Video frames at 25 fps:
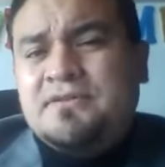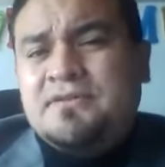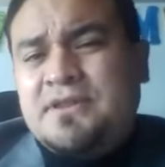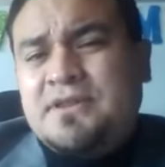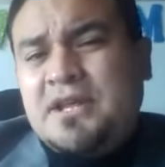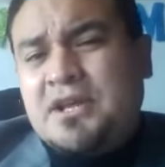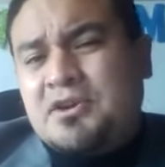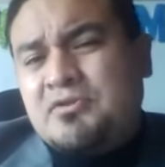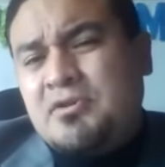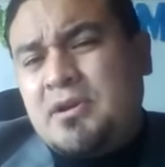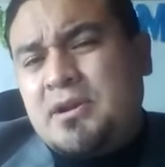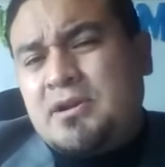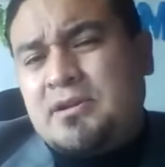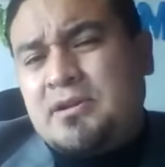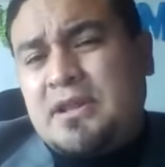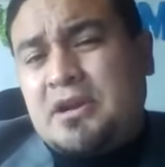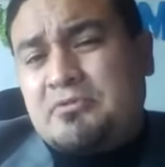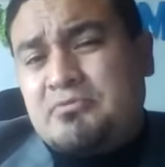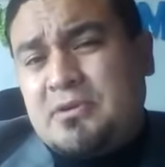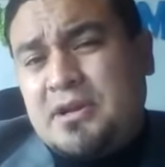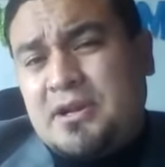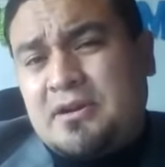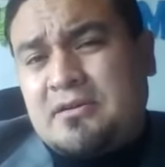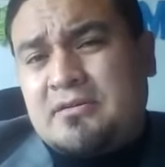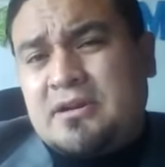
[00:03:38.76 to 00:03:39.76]
The, re
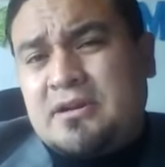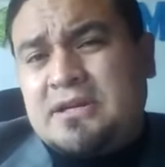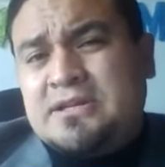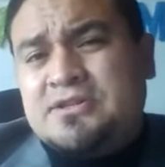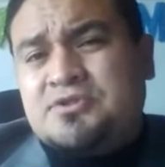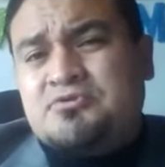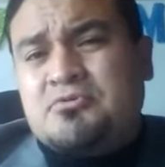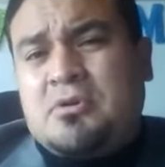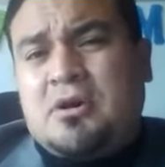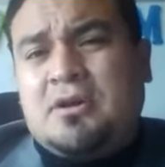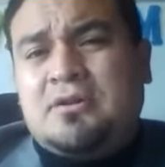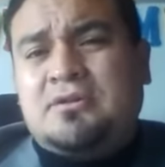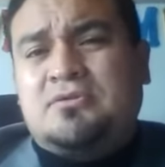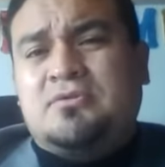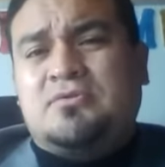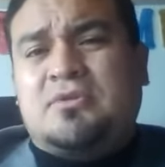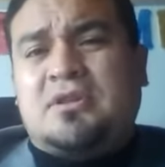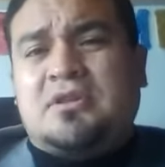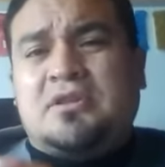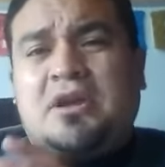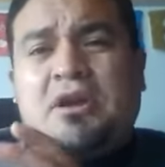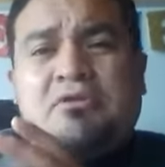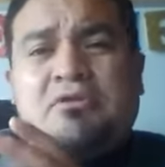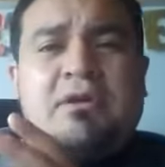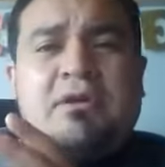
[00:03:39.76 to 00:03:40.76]
the reader is drawn to
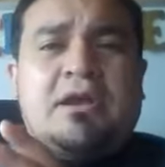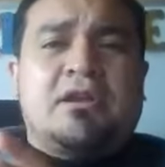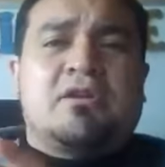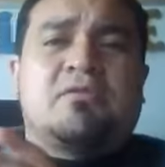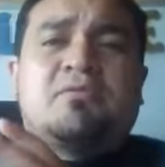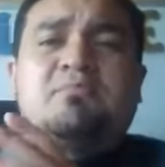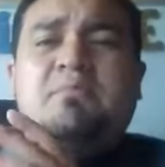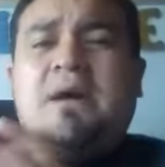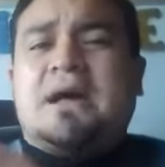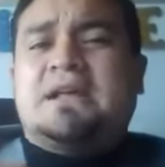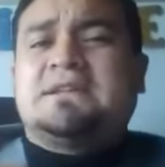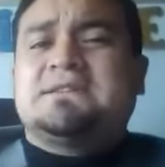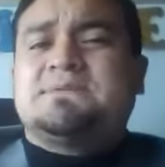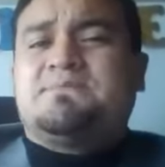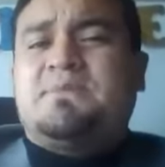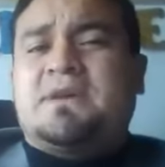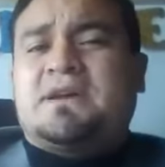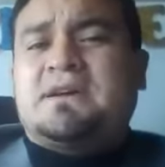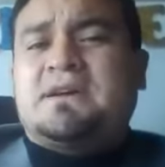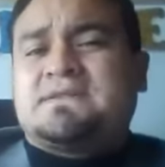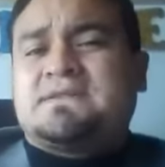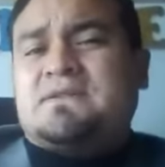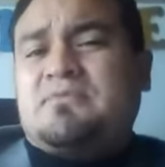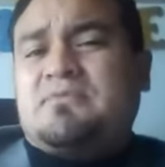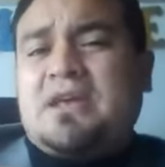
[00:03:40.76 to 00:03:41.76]
the narrator's minds
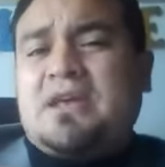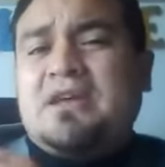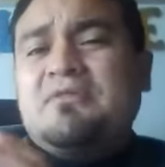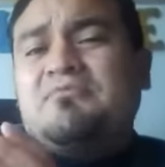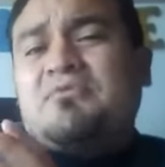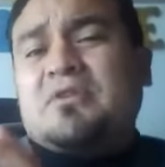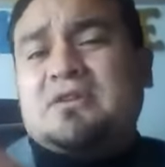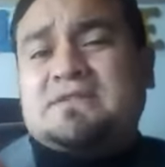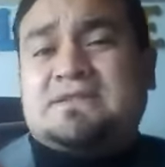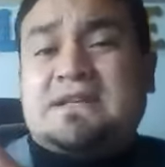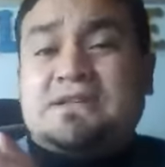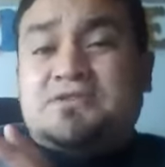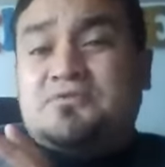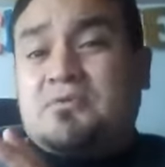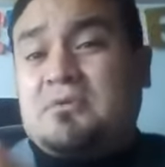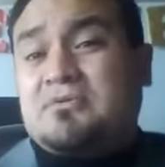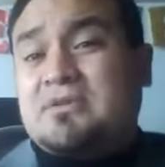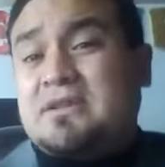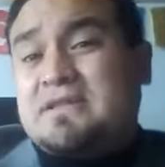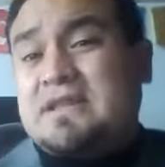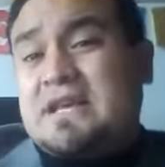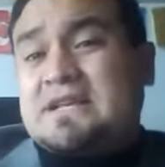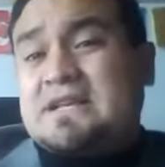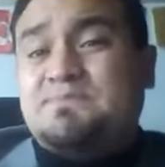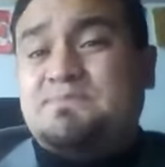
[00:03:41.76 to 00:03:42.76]
because of the inferences
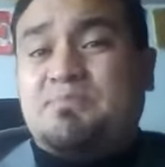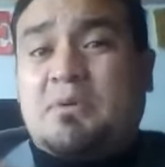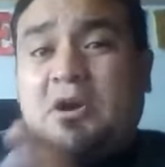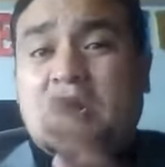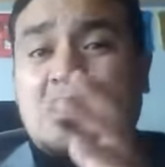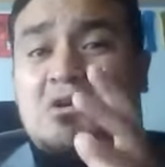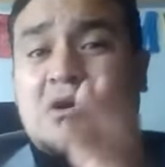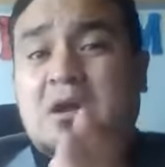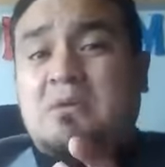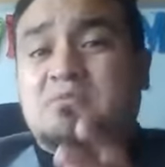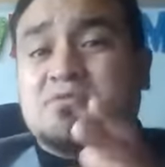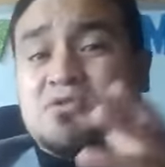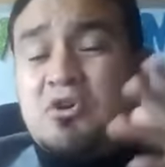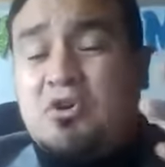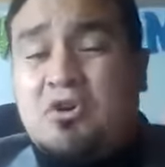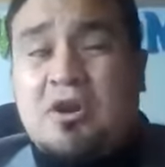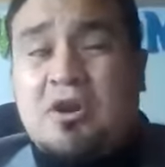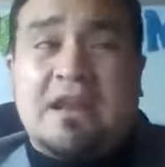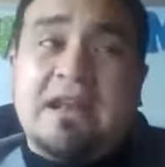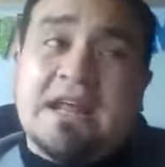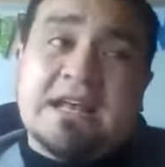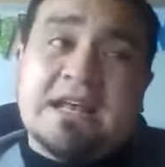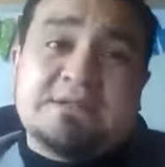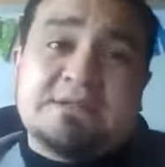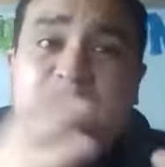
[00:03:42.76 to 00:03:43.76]
throughout the text, paragraphs
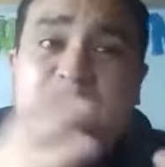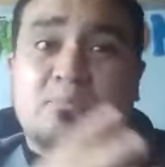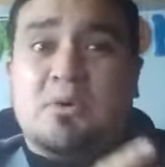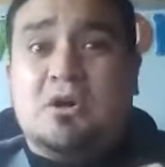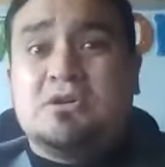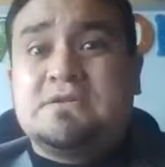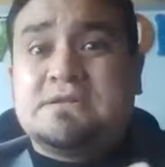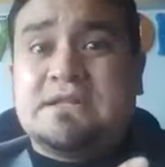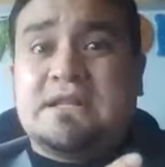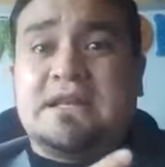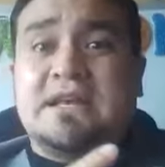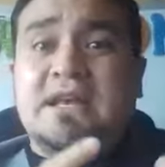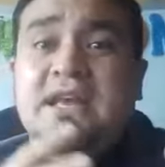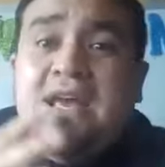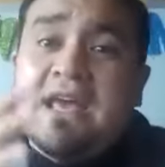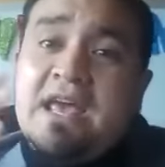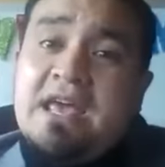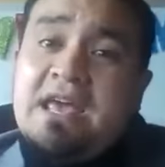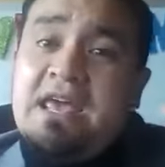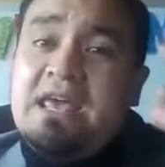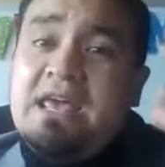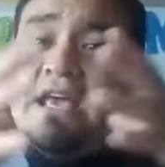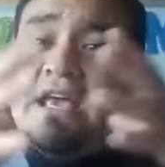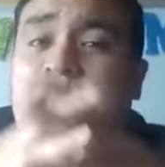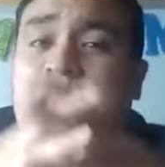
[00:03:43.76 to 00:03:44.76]
organized mostly
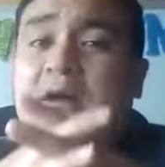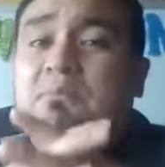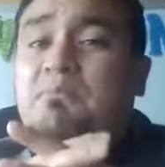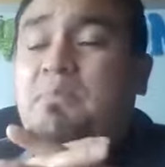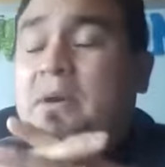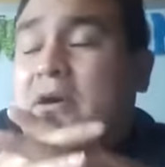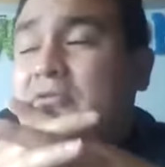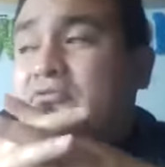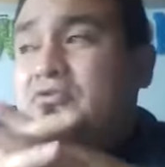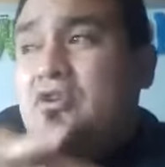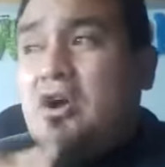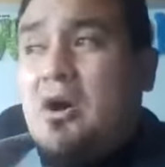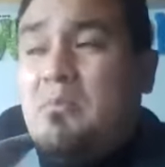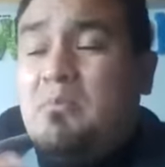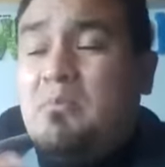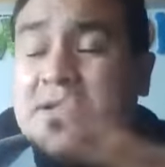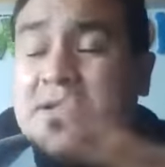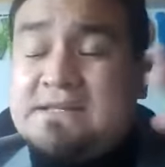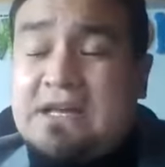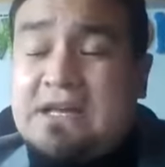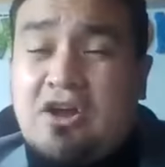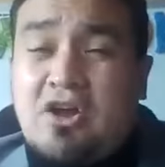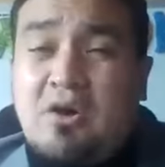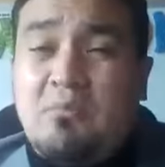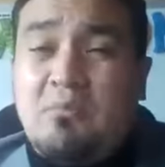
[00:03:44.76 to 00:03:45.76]
in compound,
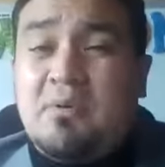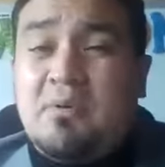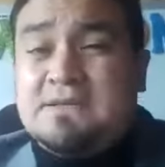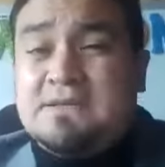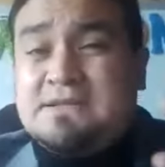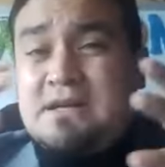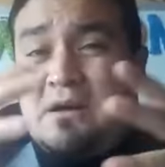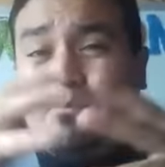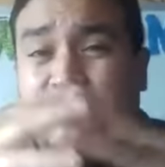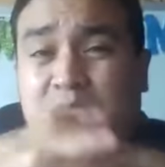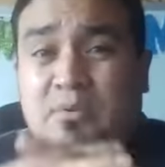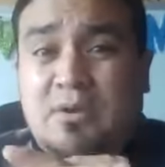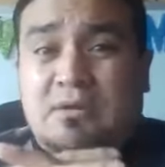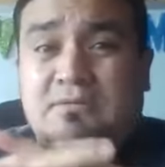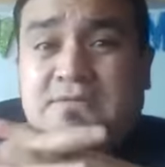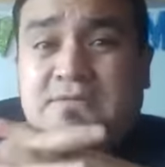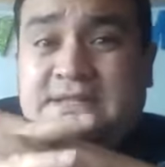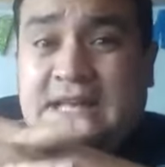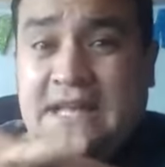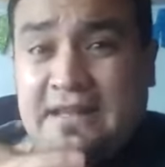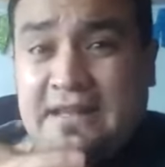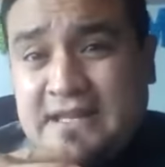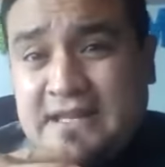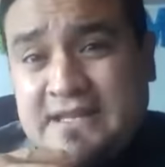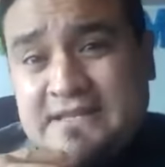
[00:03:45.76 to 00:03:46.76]
complex and complex compound
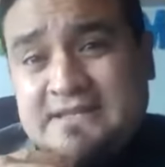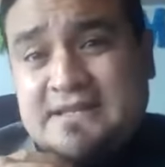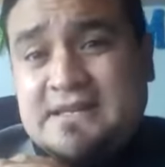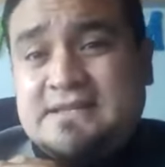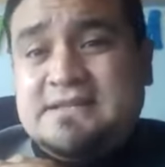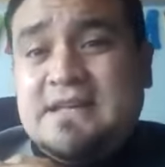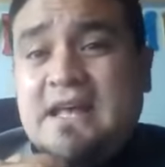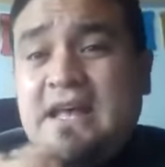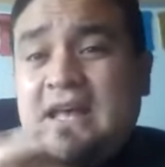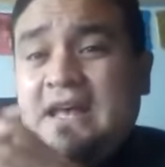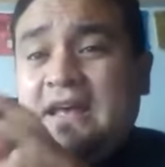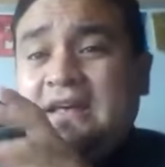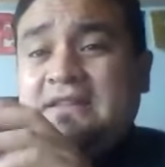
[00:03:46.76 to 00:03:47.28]
sentences.